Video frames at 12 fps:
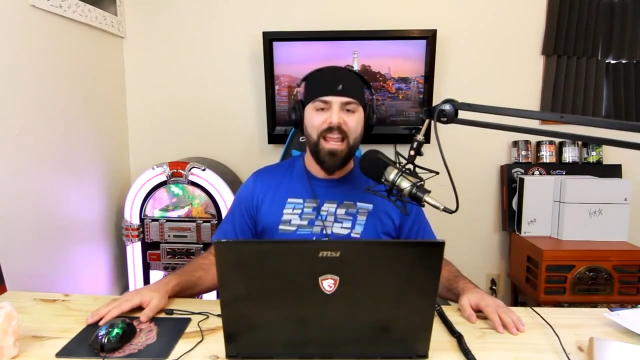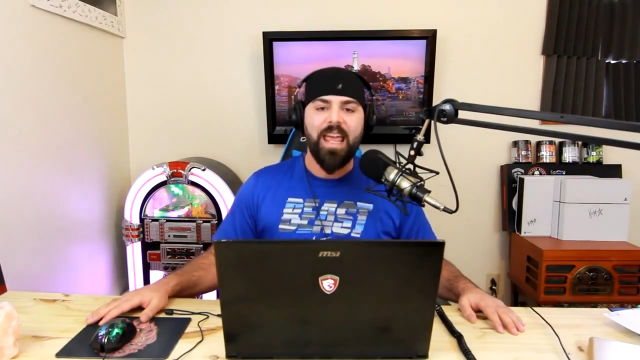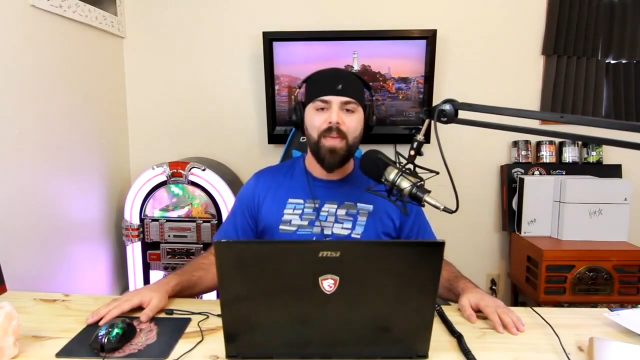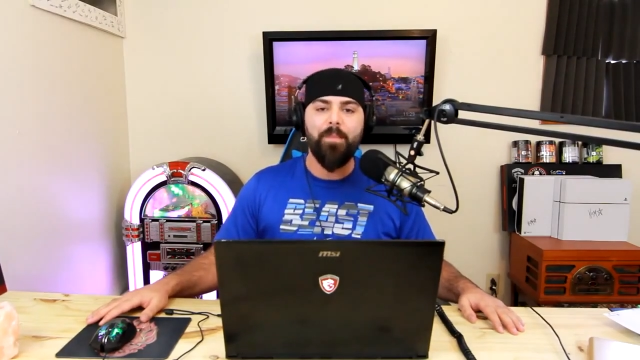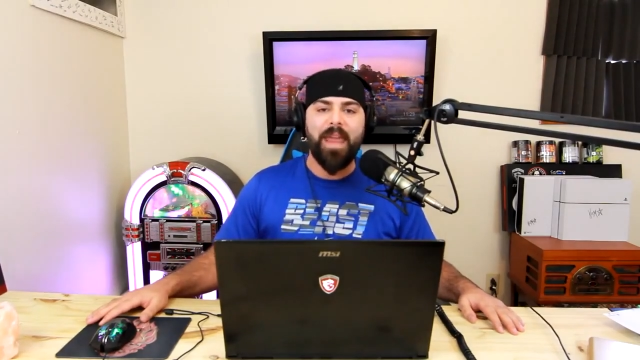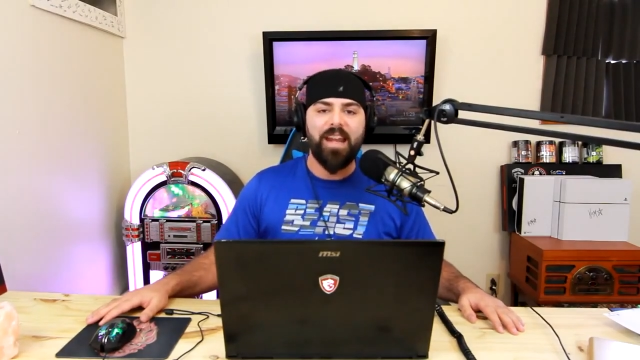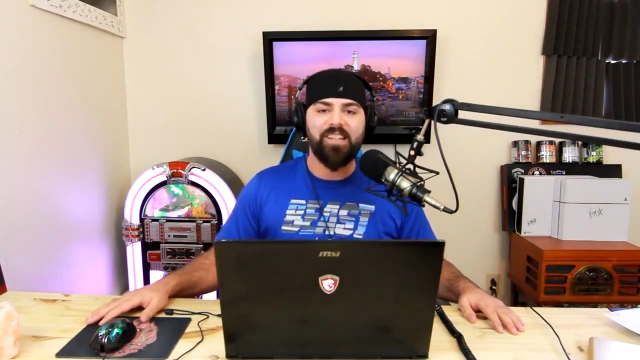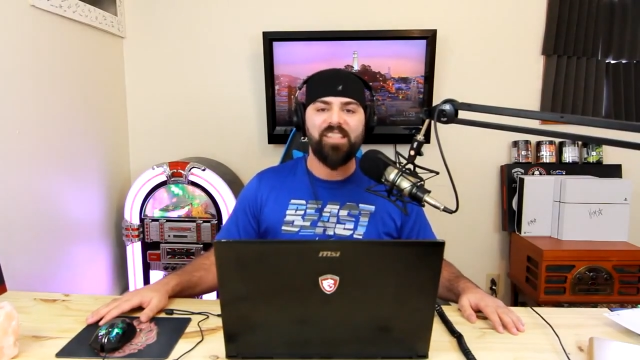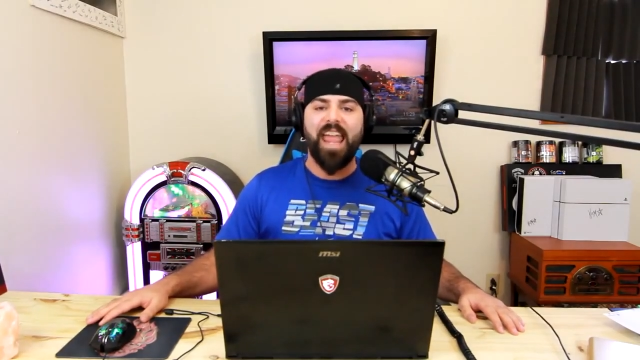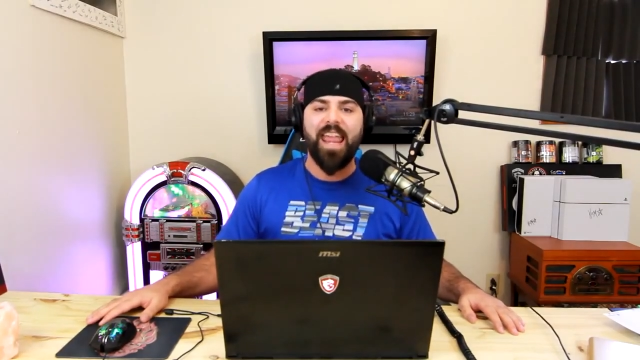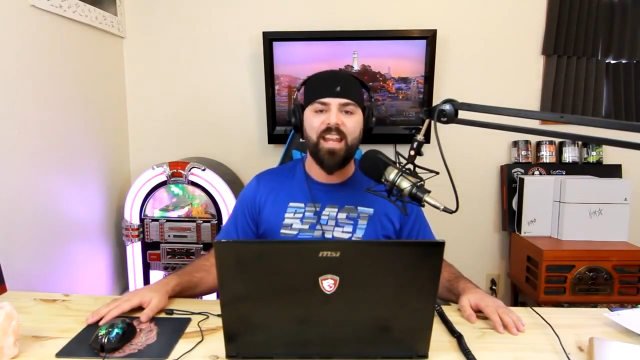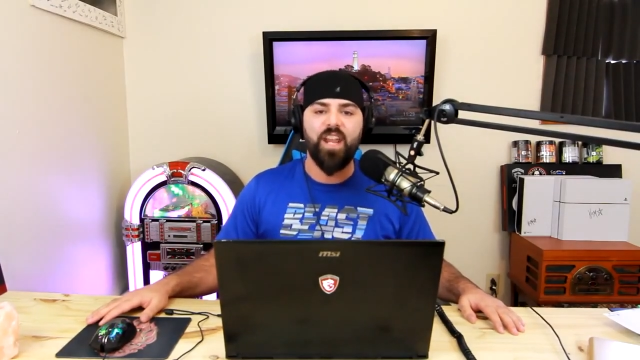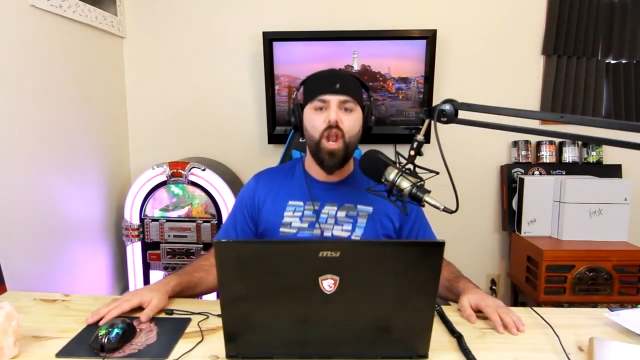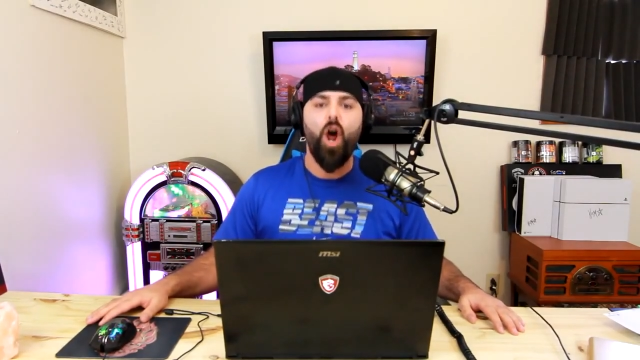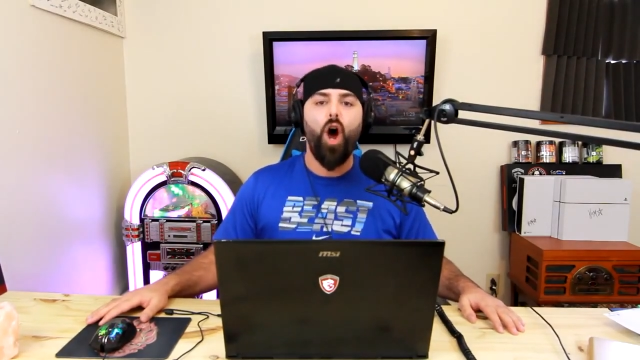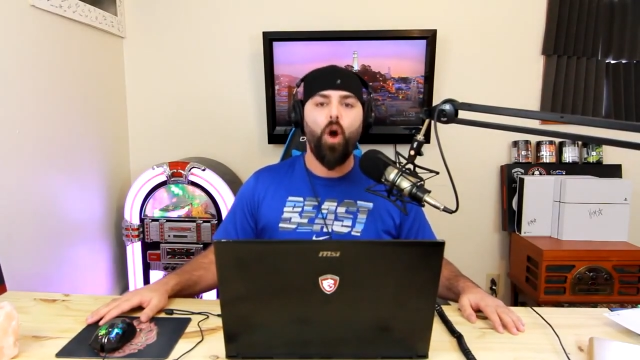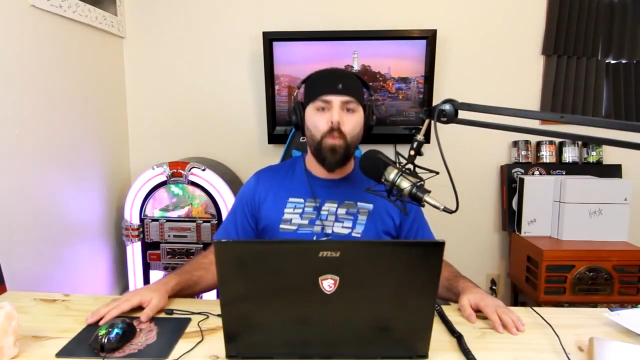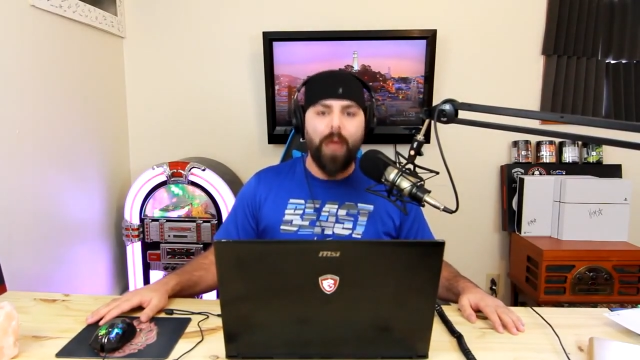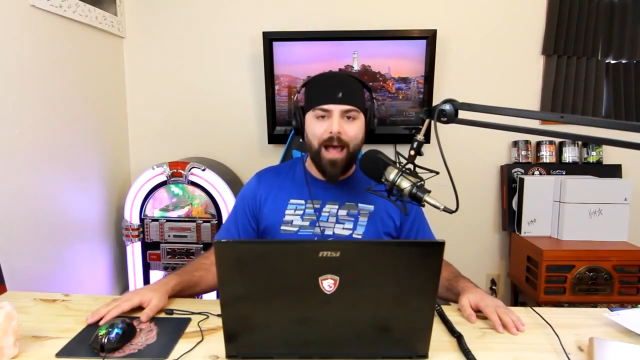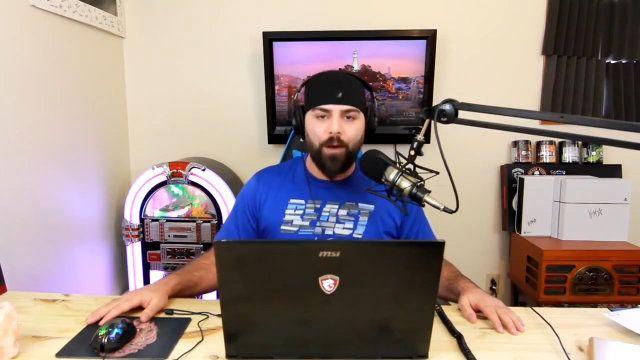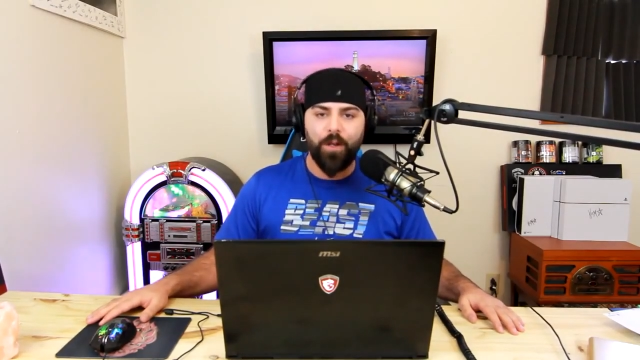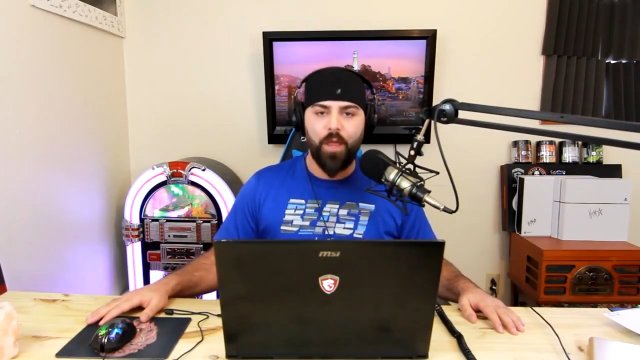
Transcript: It made us hate it around